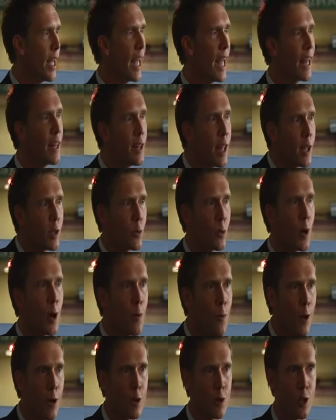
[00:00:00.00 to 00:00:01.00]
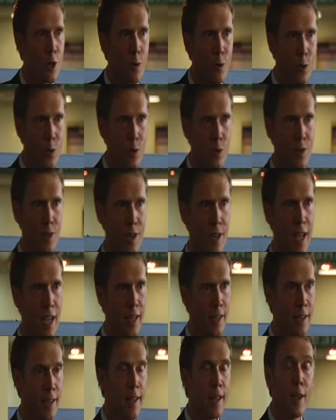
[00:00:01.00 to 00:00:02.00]
And that's what I want to share with you
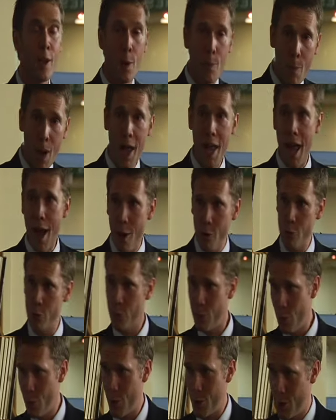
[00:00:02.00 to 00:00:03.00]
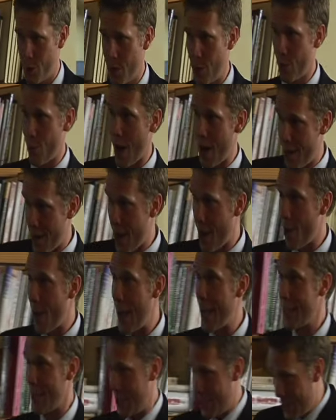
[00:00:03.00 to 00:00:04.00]
tonight. My house, if you could see it right now,
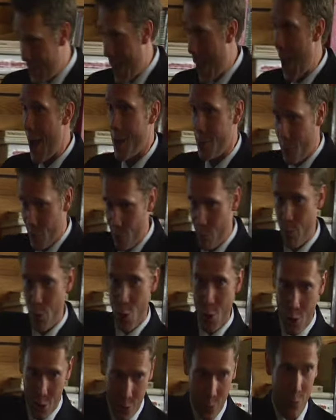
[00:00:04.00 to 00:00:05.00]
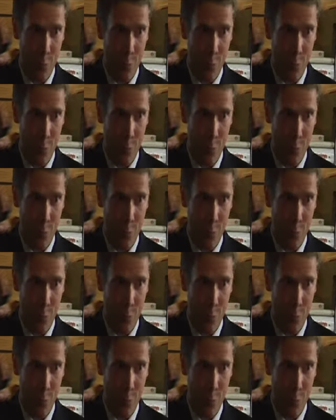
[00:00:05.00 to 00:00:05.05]
has stacks of books